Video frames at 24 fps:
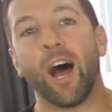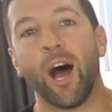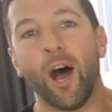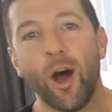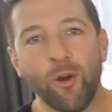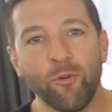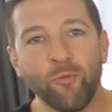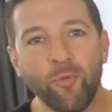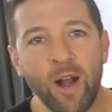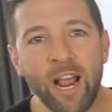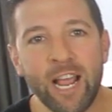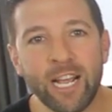
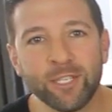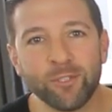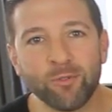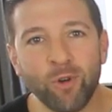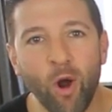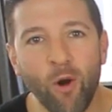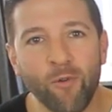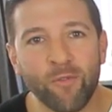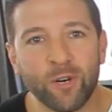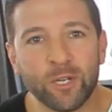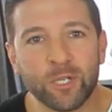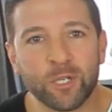a Range
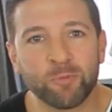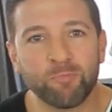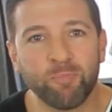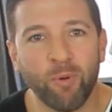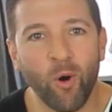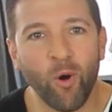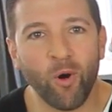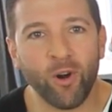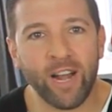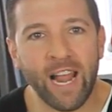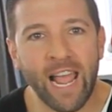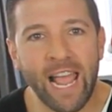Rover
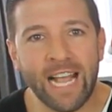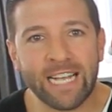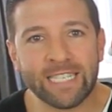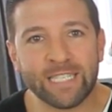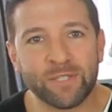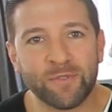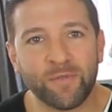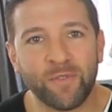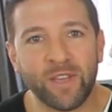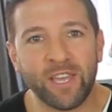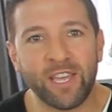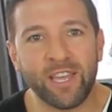Sport
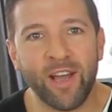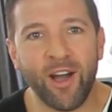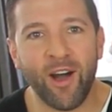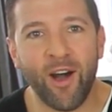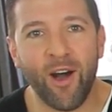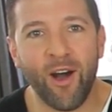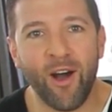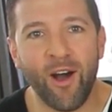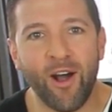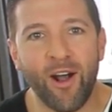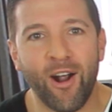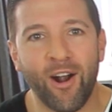
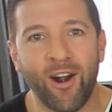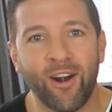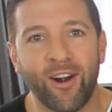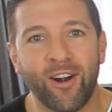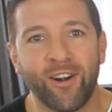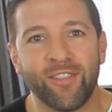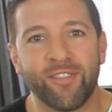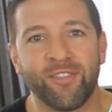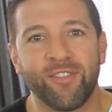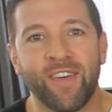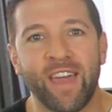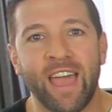
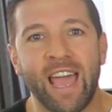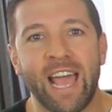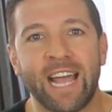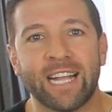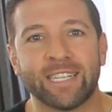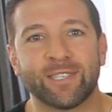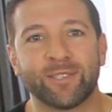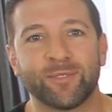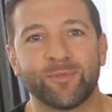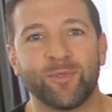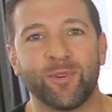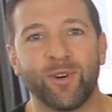SVR.
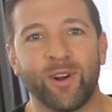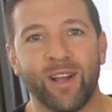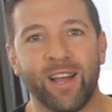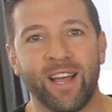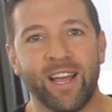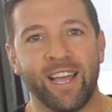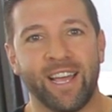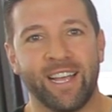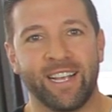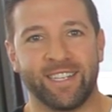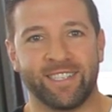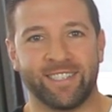That's
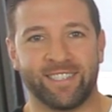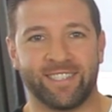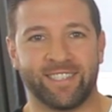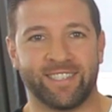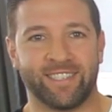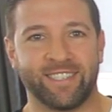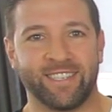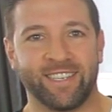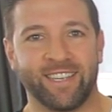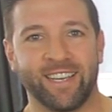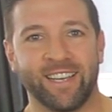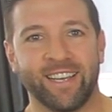right.
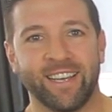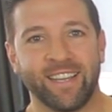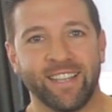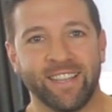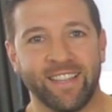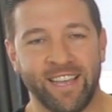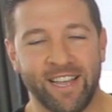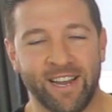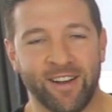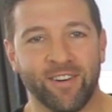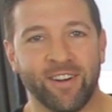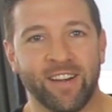
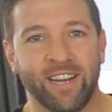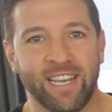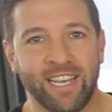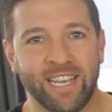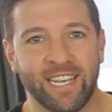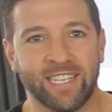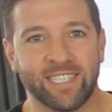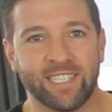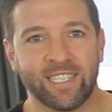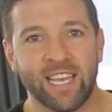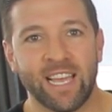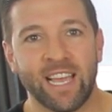There it
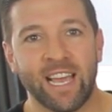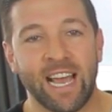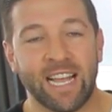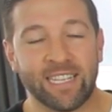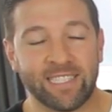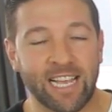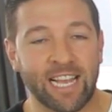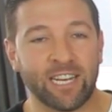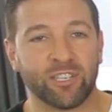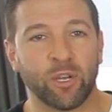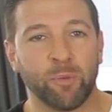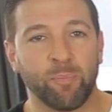is.
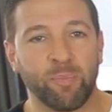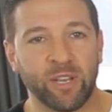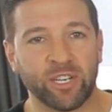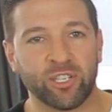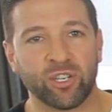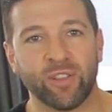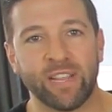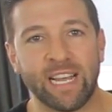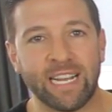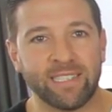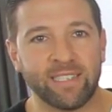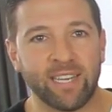That's actually a
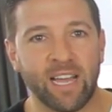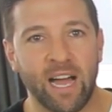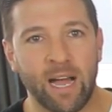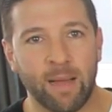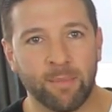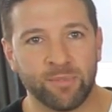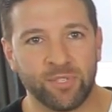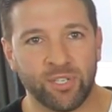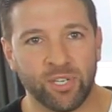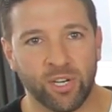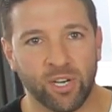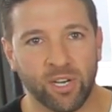picture that
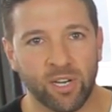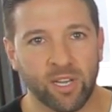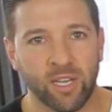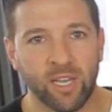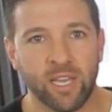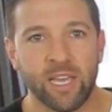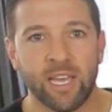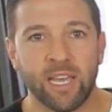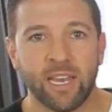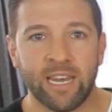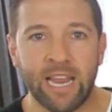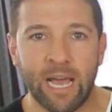Tom took.
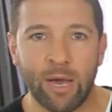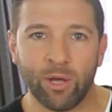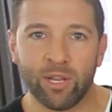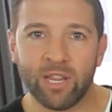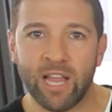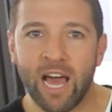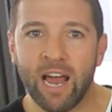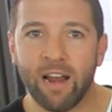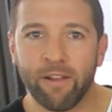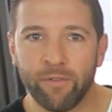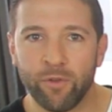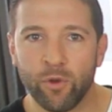Now, a
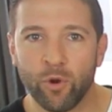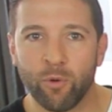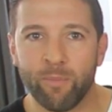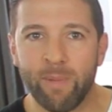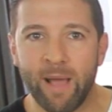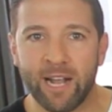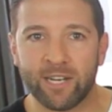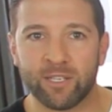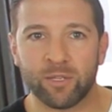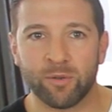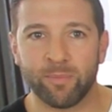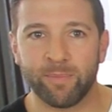lot of you are
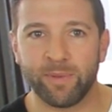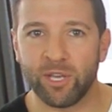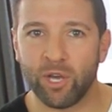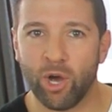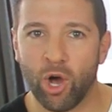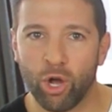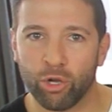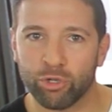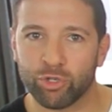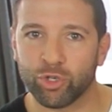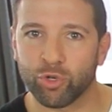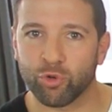about to be
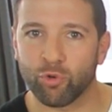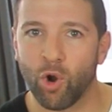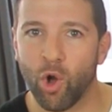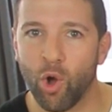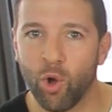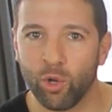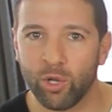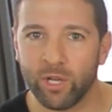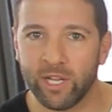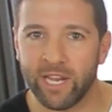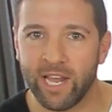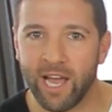all
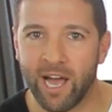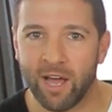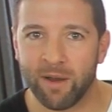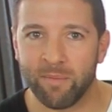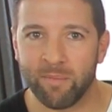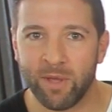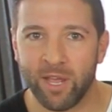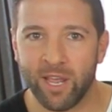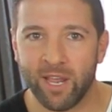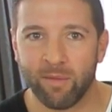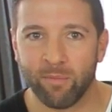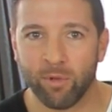trolly
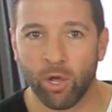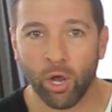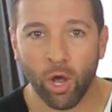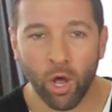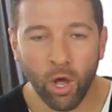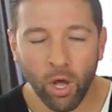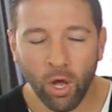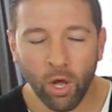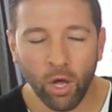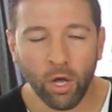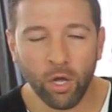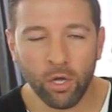on me, but,
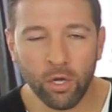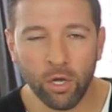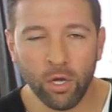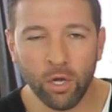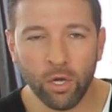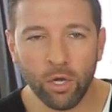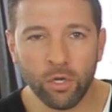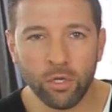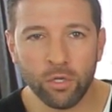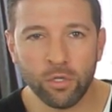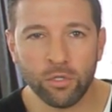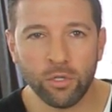
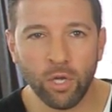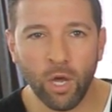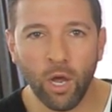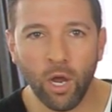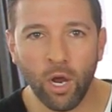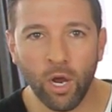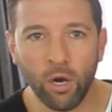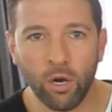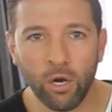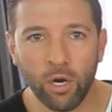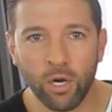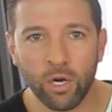oh,
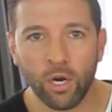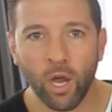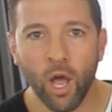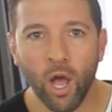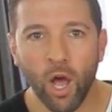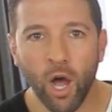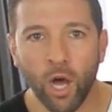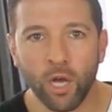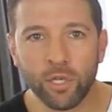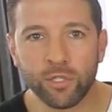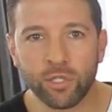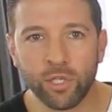Derek,
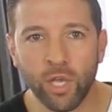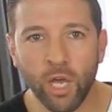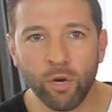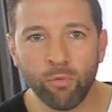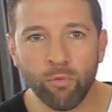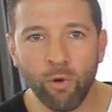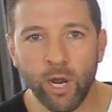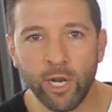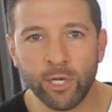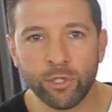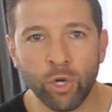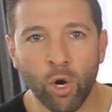I
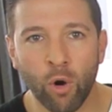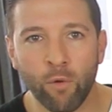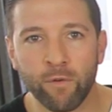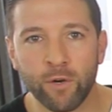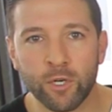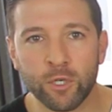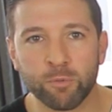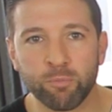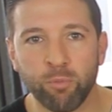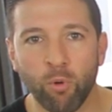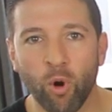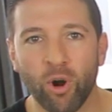said Range Rover
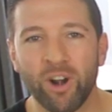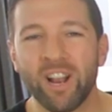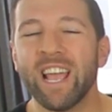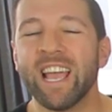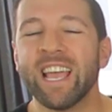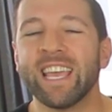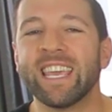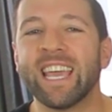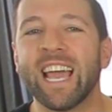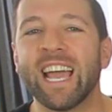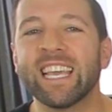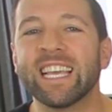Sport.
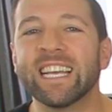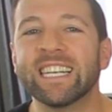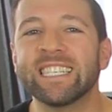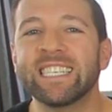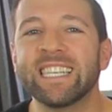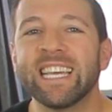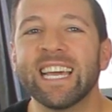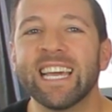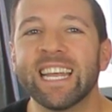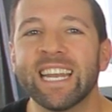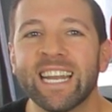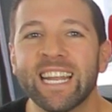Yeah, you
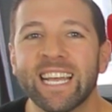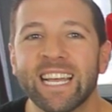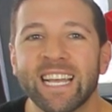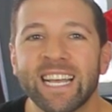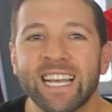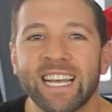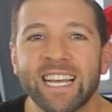did.